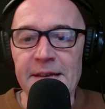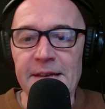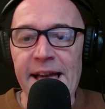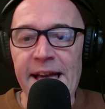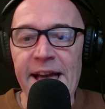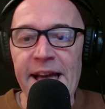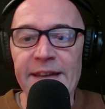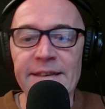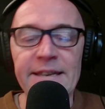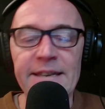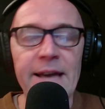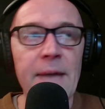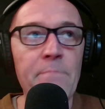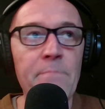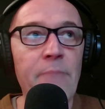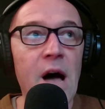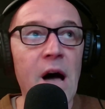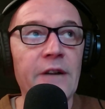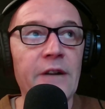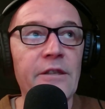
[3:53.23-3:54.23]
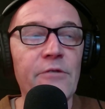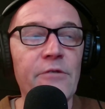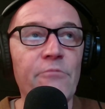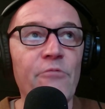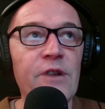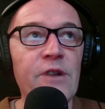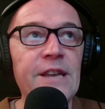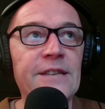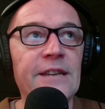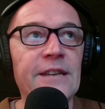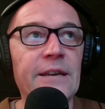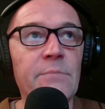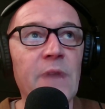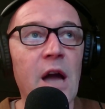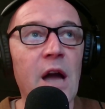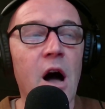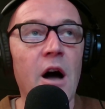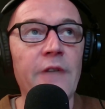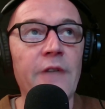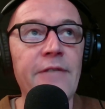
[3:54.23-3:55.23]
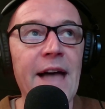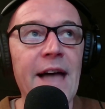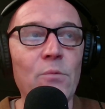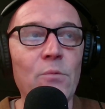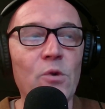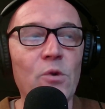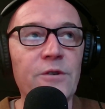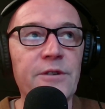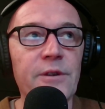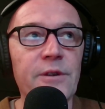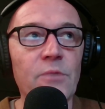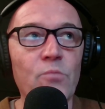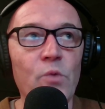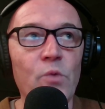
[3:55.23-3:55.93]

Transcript: And part of the reasoning behind that was that